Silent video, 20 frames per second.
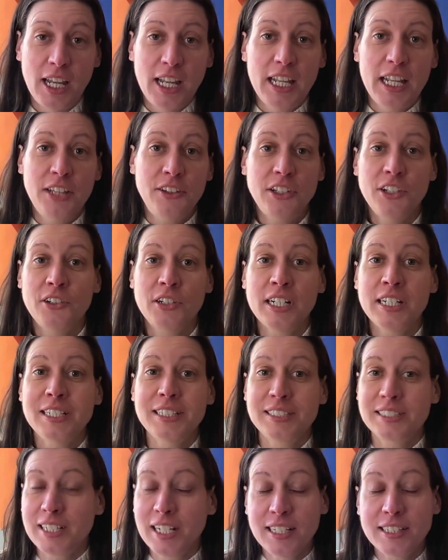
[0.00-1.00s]
In the
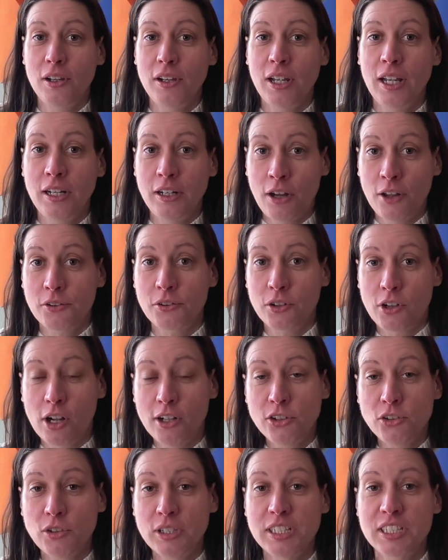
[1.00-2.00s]
United States and in other
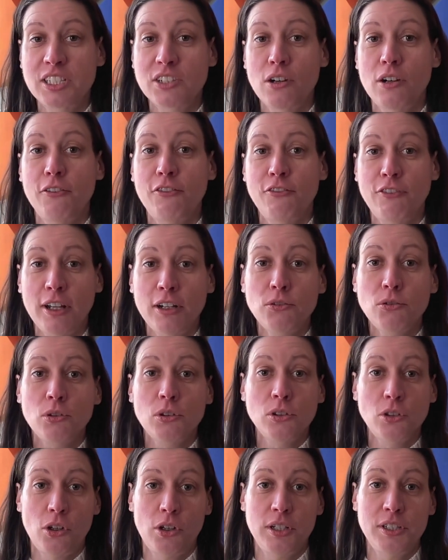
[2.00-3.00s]
countries, there are
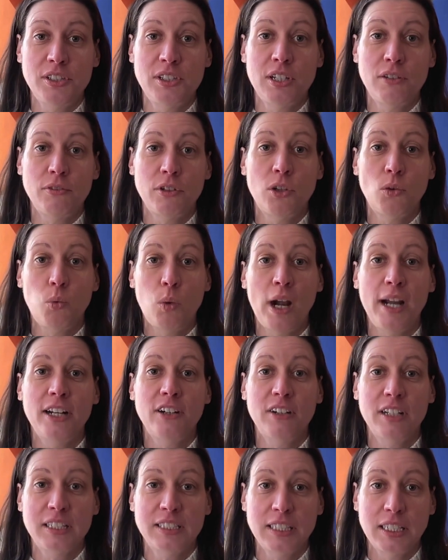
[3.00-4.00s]
federal laws that
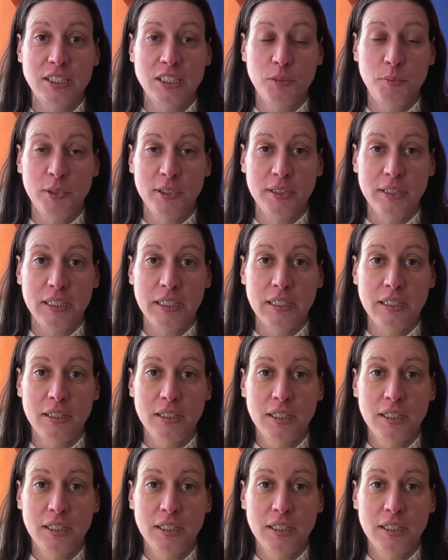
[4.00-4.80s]
require accessibility.